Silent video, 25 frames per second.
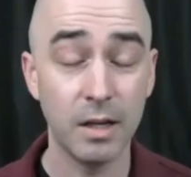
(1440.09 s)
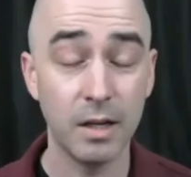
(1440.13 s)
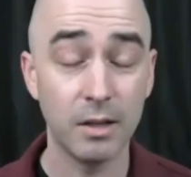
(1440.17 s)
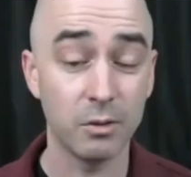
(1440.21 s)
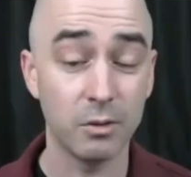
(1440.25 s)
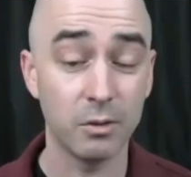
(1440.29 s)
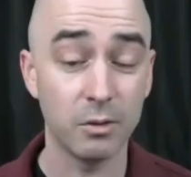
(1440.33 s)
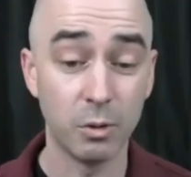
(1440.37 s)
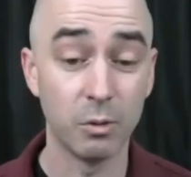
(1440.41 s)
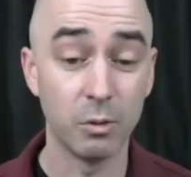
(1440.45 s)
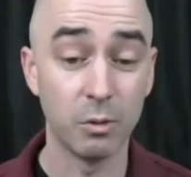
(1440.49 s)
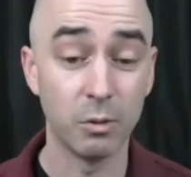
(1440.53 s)

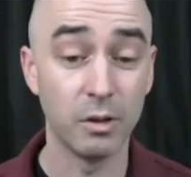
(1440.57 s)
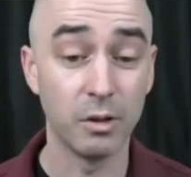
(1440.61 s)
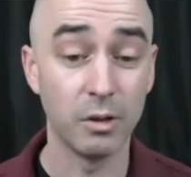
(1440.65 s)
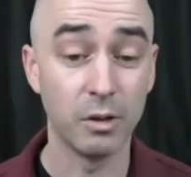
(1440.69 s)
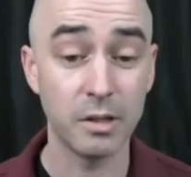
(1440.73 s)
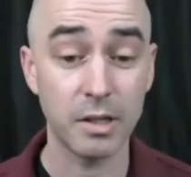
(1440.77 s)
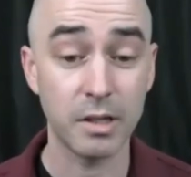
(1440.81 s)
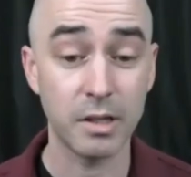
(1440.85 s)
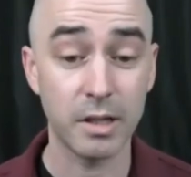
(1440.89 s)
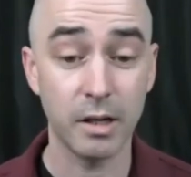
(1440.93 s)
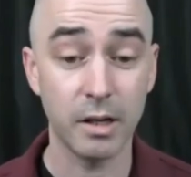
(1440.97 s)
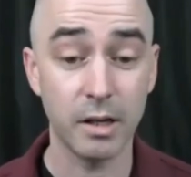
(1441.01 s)
So we were really
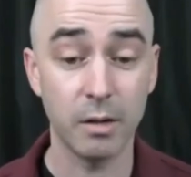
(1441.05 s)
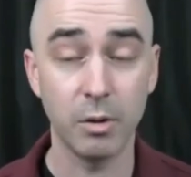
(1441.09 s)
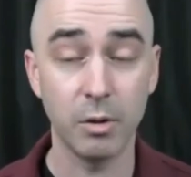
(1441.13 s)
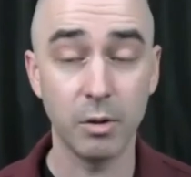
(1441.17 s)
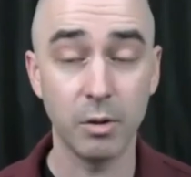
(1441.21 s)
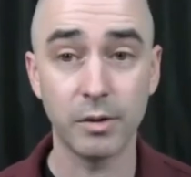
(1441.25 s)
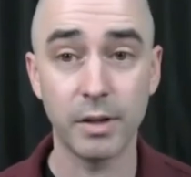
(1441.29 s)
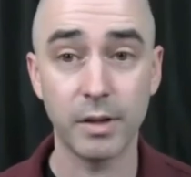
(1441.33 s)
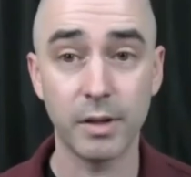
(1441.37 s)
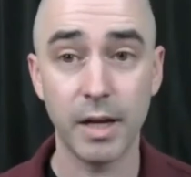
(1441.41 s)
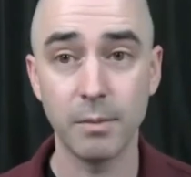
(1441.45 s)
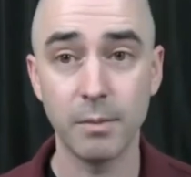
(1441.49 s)
scared
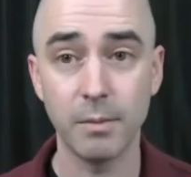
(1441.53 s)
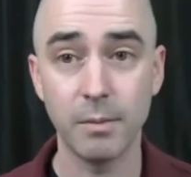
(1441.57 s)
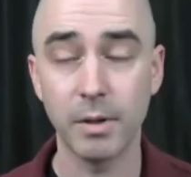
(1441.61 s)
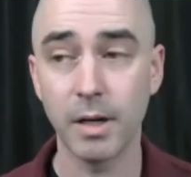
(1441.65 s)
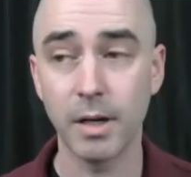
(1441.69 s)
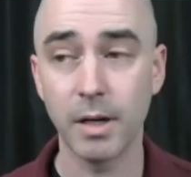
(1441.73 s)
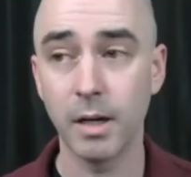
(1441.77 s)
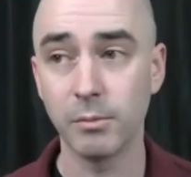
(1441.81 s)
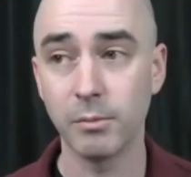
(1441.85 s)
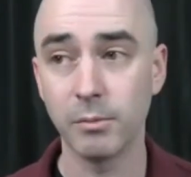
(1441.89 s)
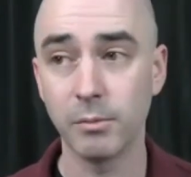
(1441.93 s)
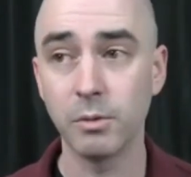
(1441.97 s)
about that,
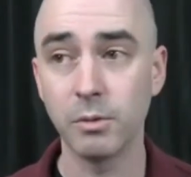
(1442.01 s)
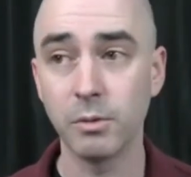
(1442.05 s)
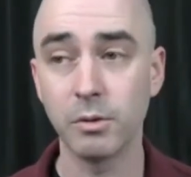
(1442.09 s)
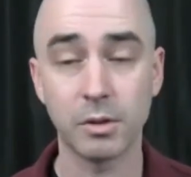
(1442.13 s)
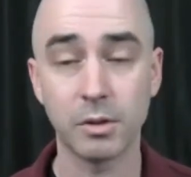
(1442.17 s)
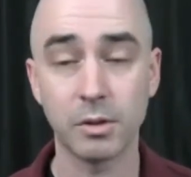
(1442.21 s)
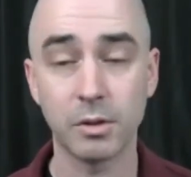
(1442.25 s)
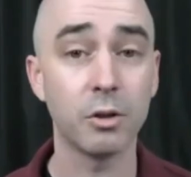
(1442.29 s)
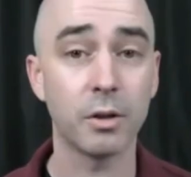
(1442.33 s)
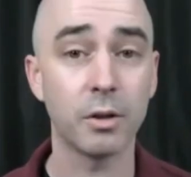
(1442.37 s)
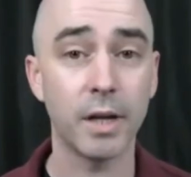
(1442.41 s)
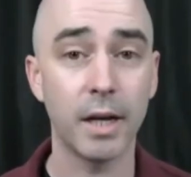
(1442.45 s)
but she
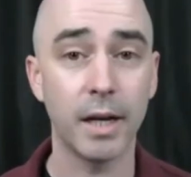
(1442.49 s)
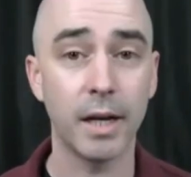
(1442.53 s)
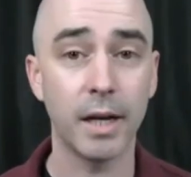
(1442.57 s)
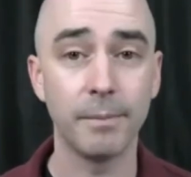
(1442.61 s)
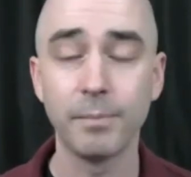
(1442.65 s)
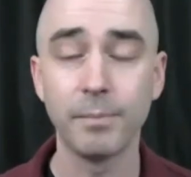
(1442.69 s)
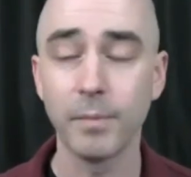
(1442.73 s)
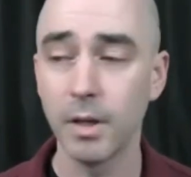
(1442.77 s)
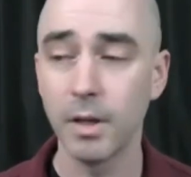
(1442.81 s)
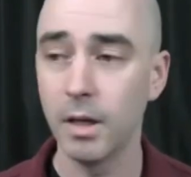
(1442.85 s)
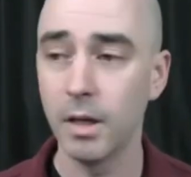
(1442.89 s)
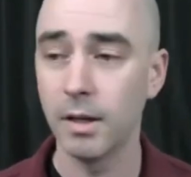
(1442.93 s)
was
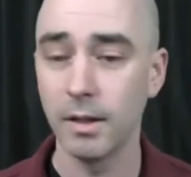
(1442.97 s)
okay.